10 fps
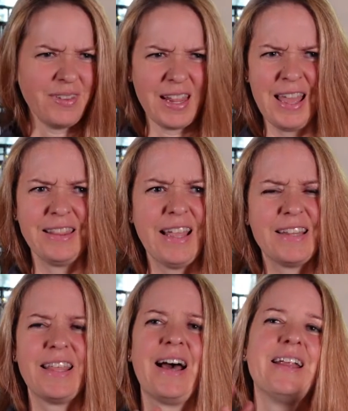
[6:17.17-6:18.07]
and
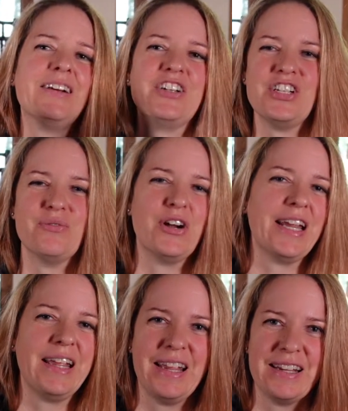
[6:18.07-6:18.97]
let that energy
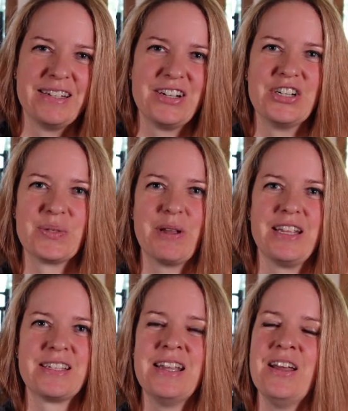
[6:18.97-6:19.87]
radiate into your
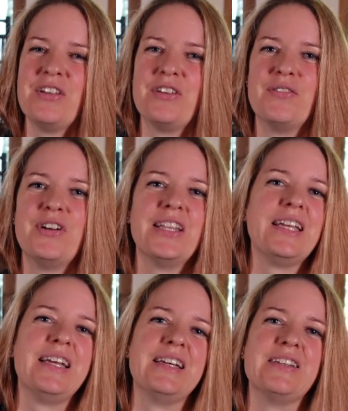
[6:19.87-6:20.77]
space. There
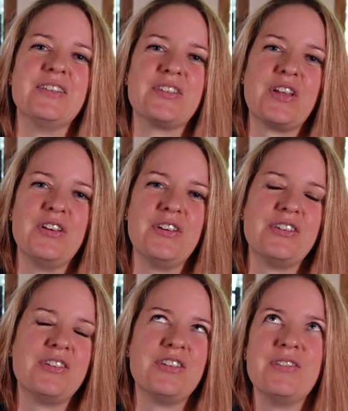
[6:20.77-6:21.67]
really is
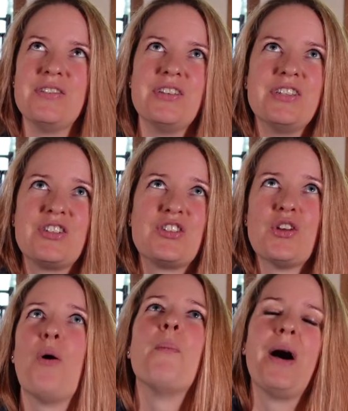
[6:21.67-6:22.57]

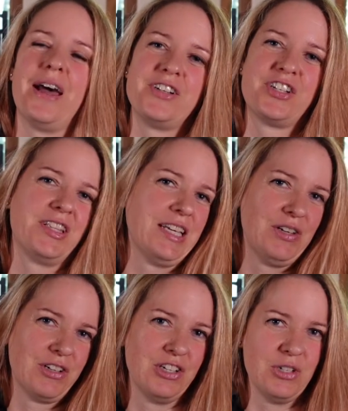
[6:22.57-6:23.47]
so much that
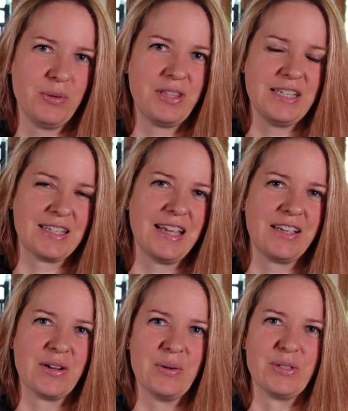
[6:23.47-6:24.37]
you can do with these light
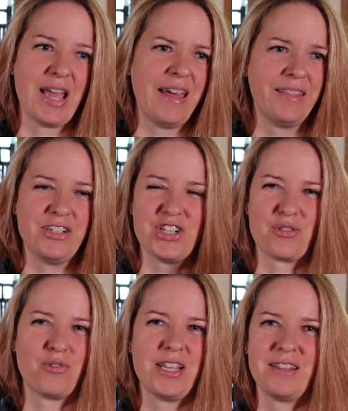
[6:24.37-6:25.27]
codes and they're
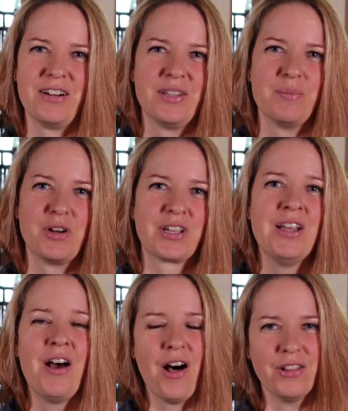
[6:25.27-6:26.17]
just right there in the book
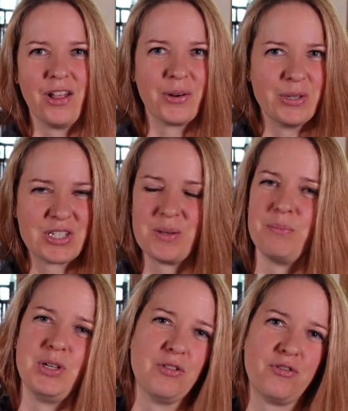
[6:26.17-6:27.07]
along with some
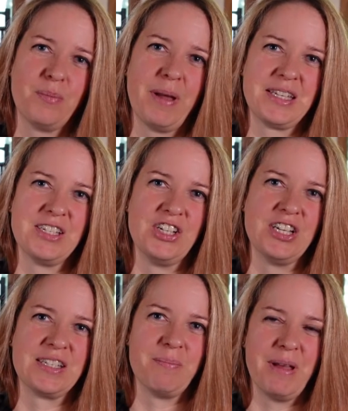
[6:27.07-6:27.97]
beautiful
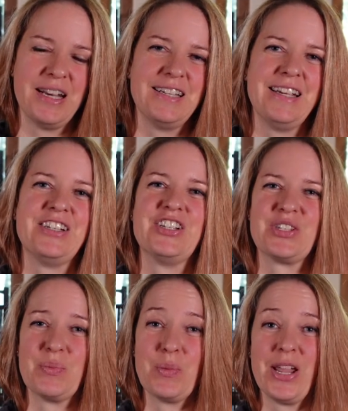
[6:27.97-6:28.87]
messages and
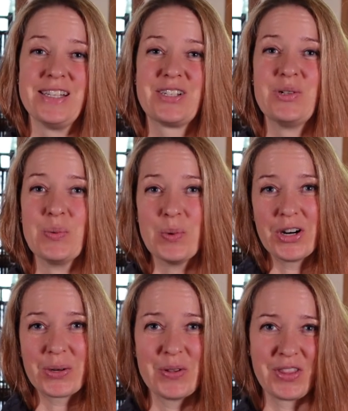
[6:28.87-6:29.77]
meditations and ways to
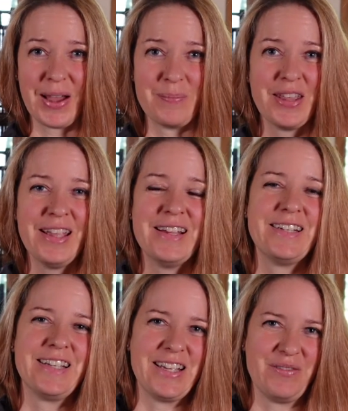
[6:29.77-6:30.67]
work with them
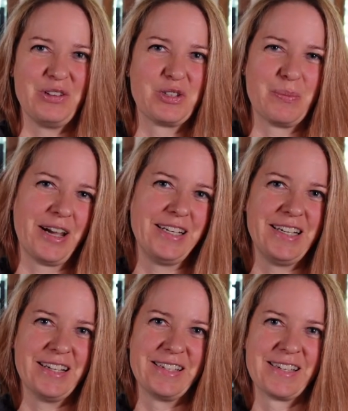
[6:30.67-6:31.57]
to give you some
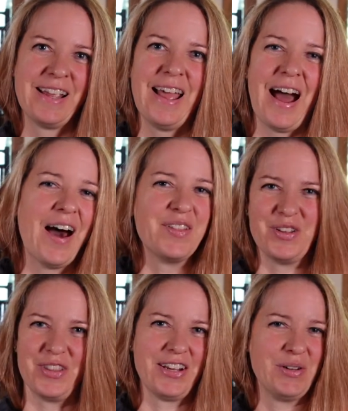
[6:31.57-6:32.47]
ideas
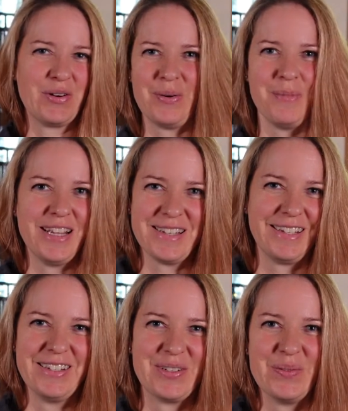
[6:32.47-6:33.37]
other than your
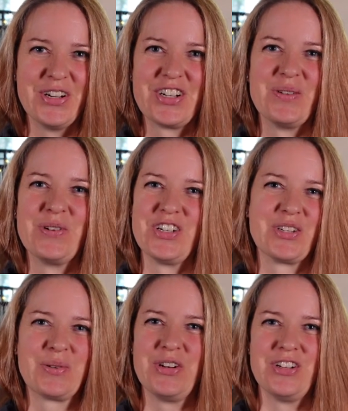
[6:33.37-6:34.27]
amazing intuition which
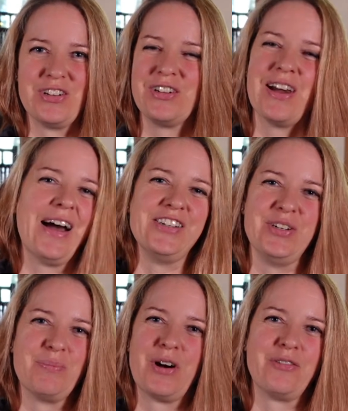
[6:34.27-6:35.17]
is going to guide
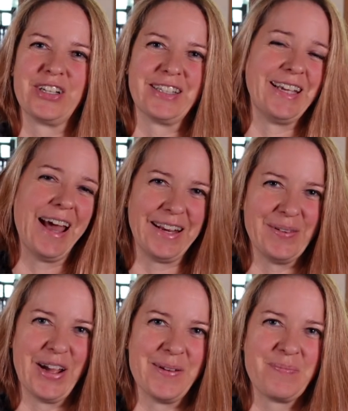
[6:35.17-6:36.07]
you perfectly
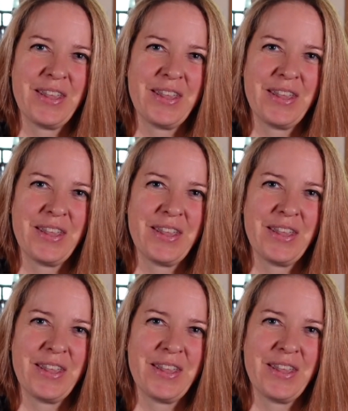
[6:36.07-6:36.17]
anyway.